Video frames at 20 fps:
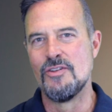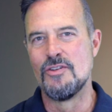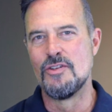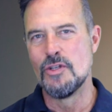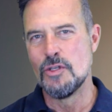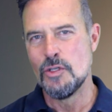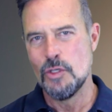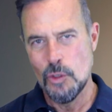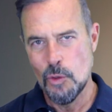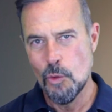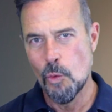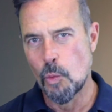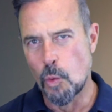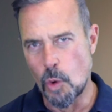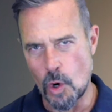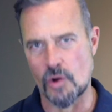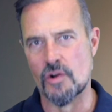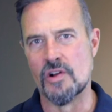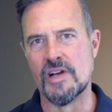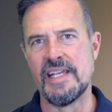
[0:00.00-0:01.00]
Do you
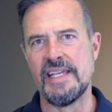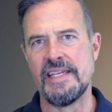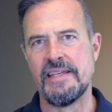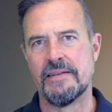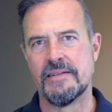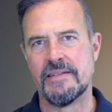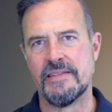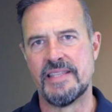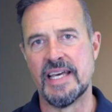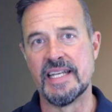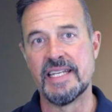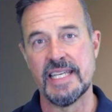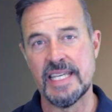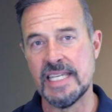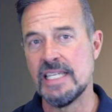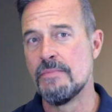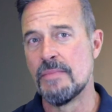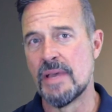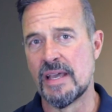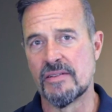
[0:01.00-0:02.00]
worry that
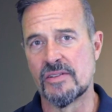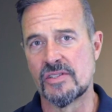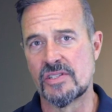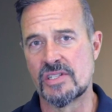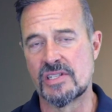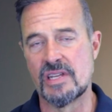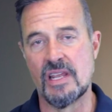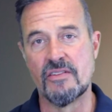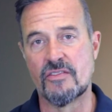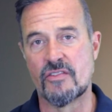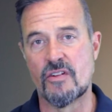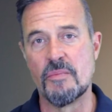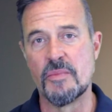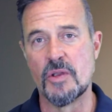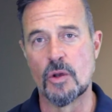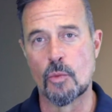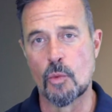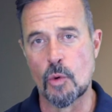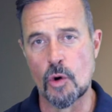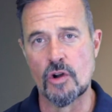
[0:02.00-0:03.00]
emails sent from
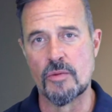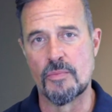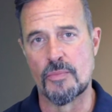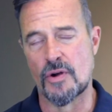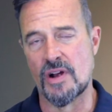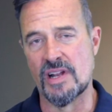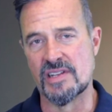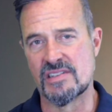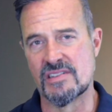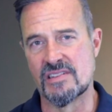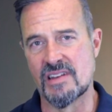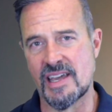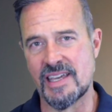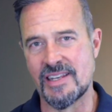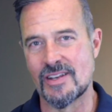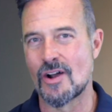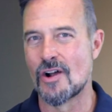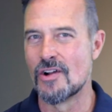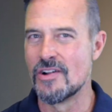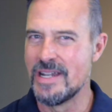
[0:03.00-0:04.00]
your WordPress
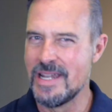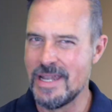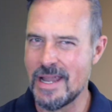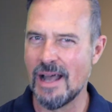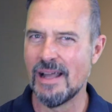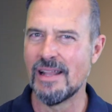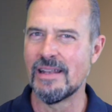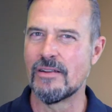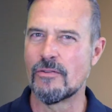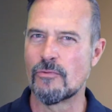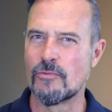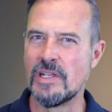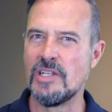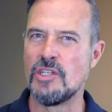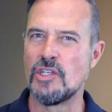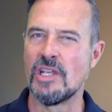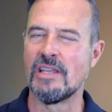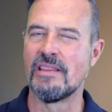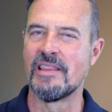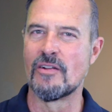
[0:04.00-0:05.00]
site are not
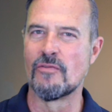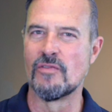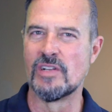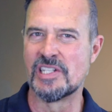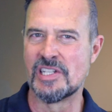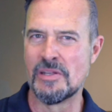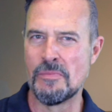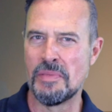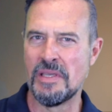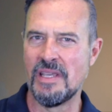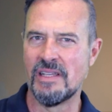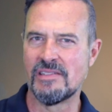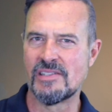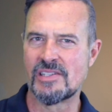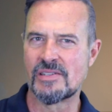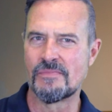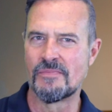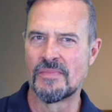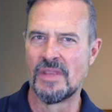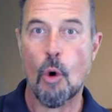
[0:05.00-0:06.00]
reaching their
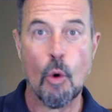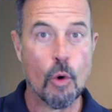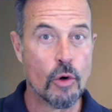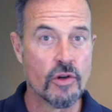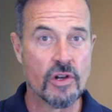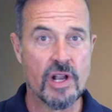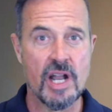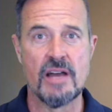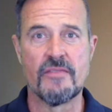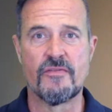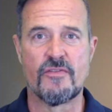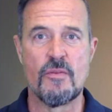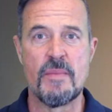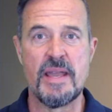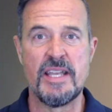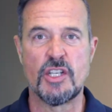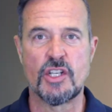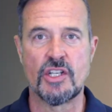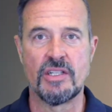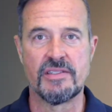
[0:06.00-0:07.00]
recipients? Order
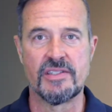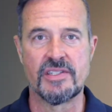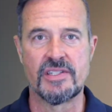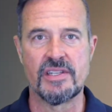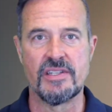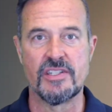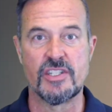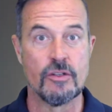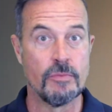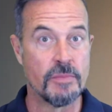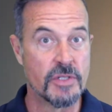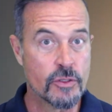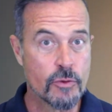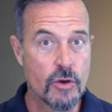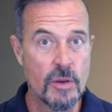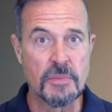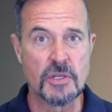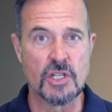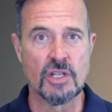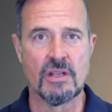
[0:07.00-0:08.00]
confirmations,
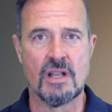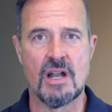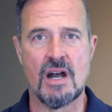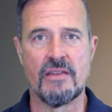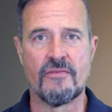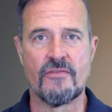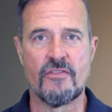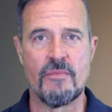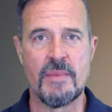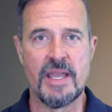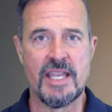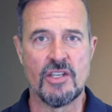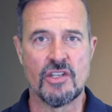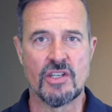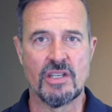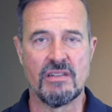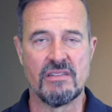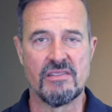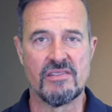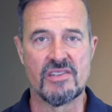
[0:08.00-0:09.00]
subscription
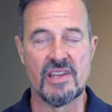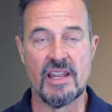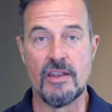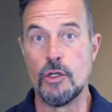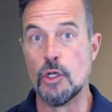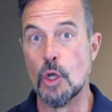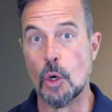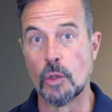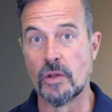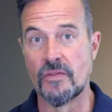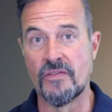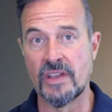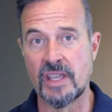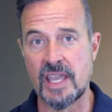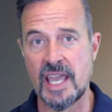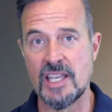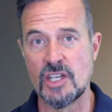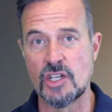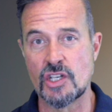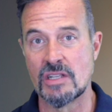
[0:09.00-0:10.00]
confirmations, and
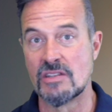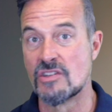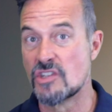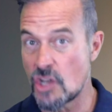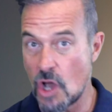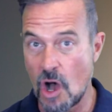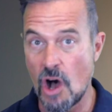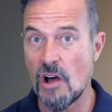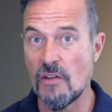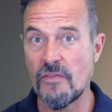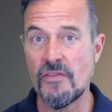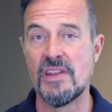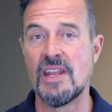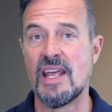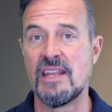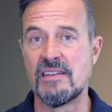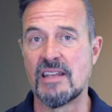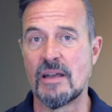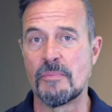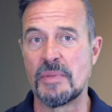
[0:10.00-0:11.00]
notifications often
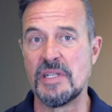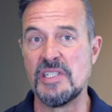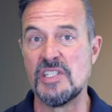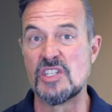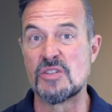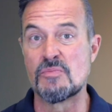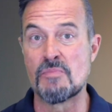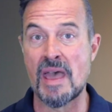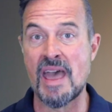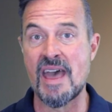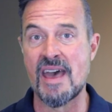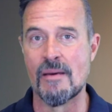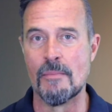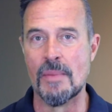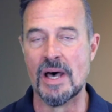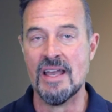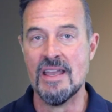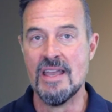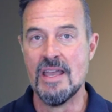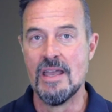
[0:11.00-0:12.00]
end up in spam,